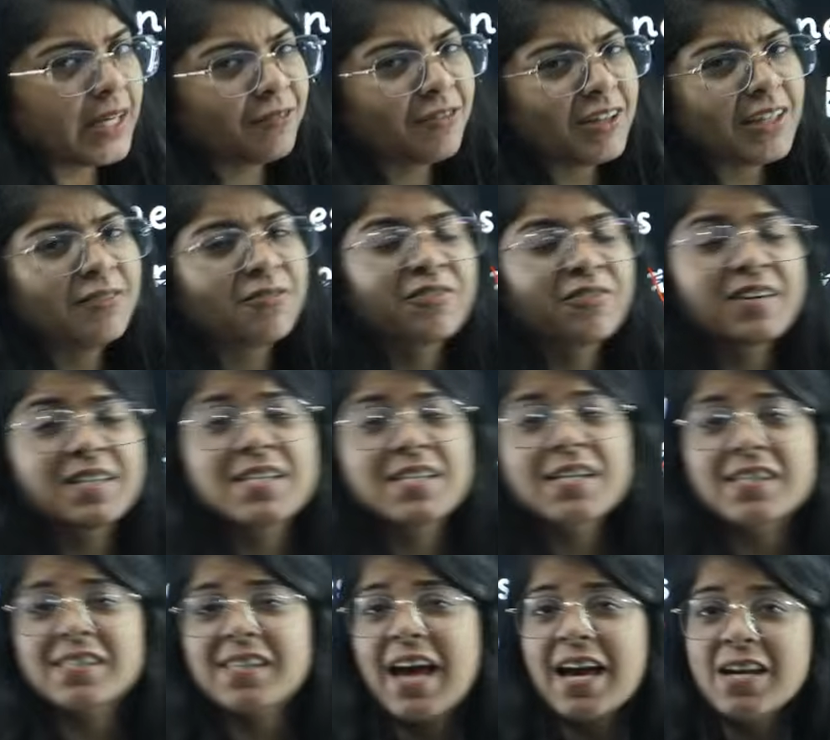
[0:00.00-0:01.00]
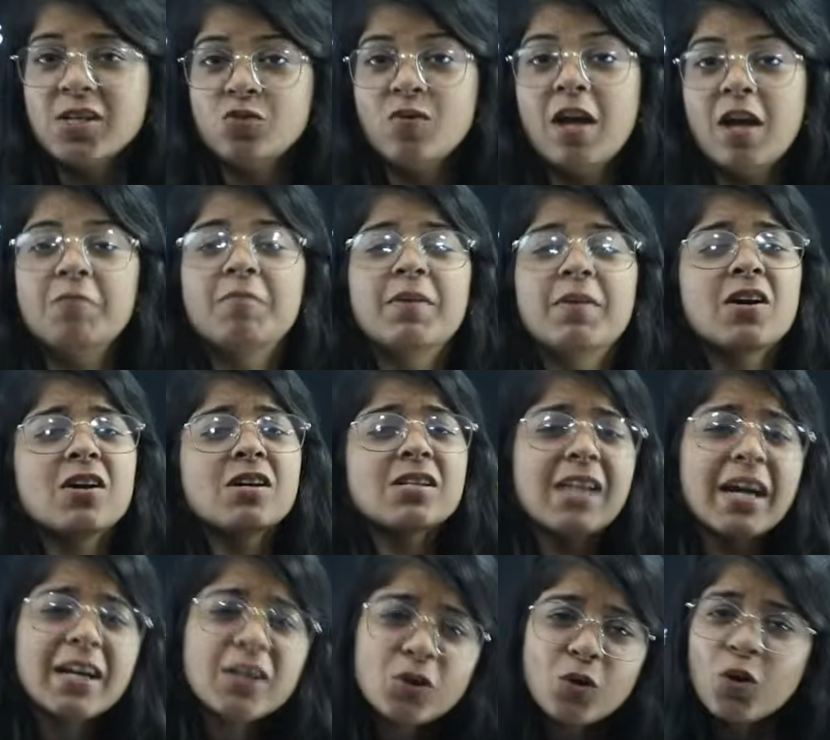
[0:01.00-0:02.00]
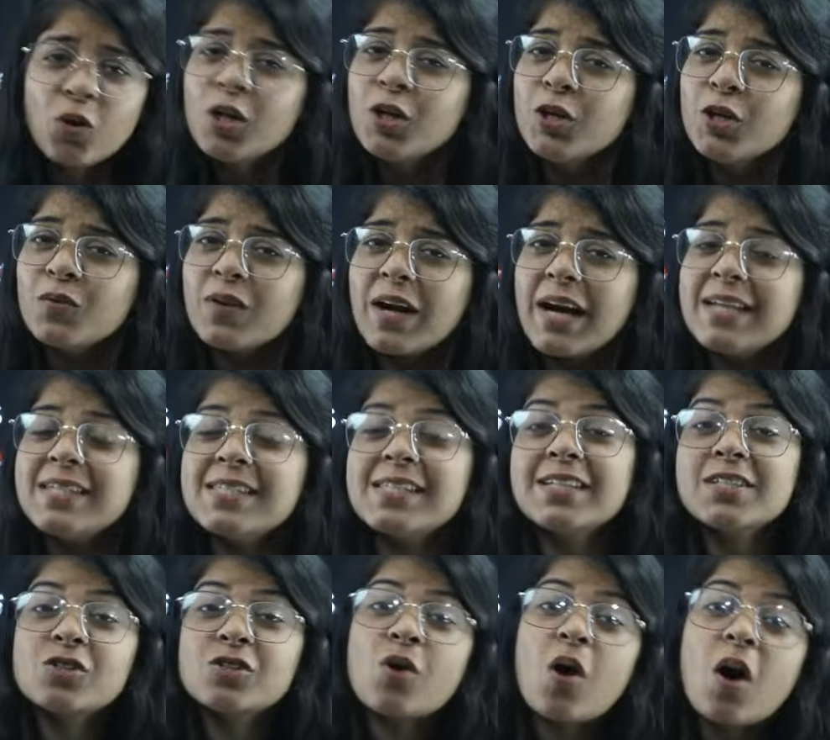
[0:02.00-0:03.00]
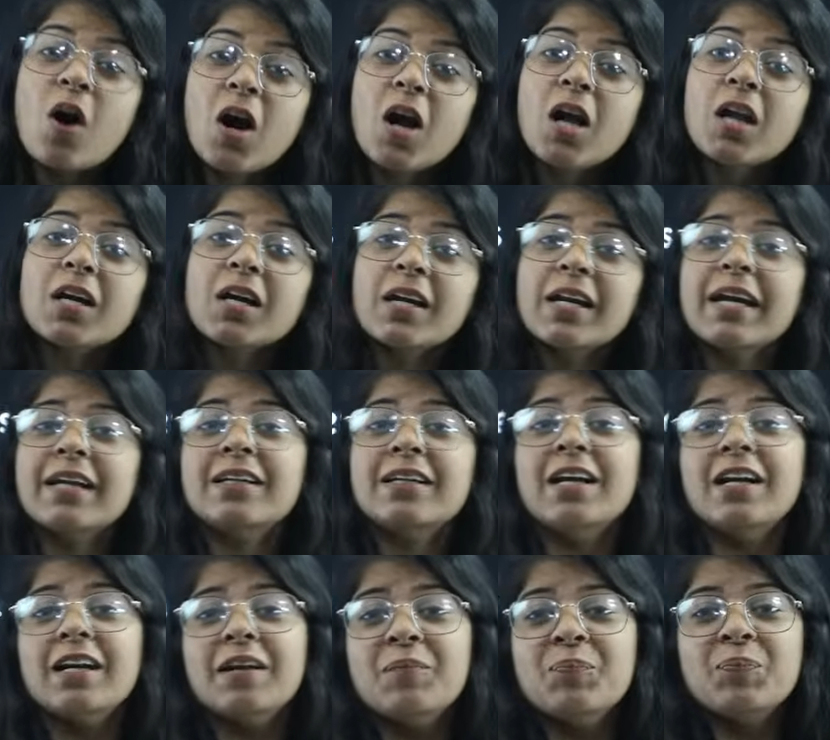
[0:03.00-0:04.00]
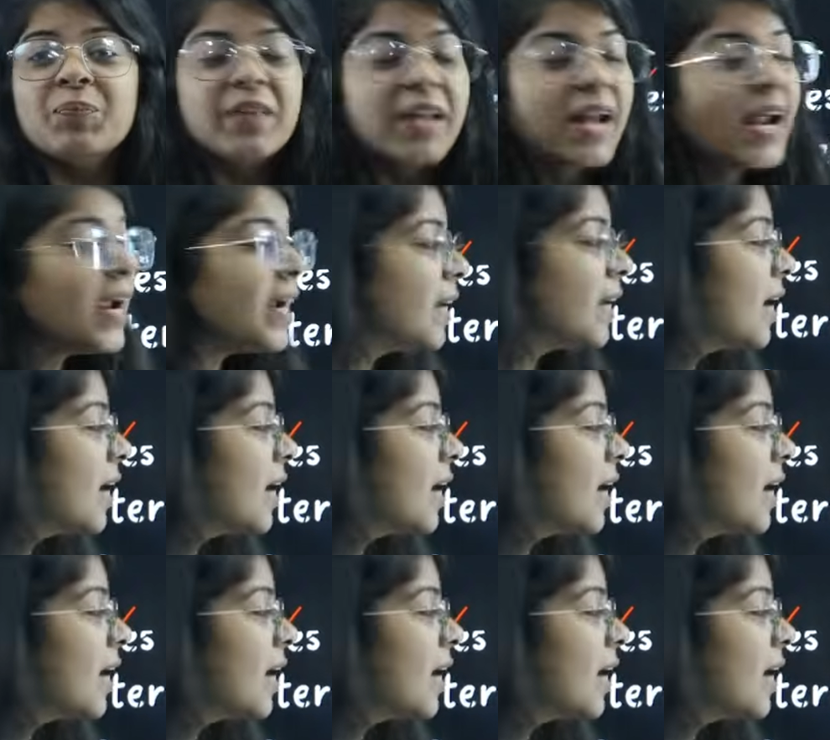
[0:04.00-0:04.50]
with physics as well, because I told you guys, it's all connected, right?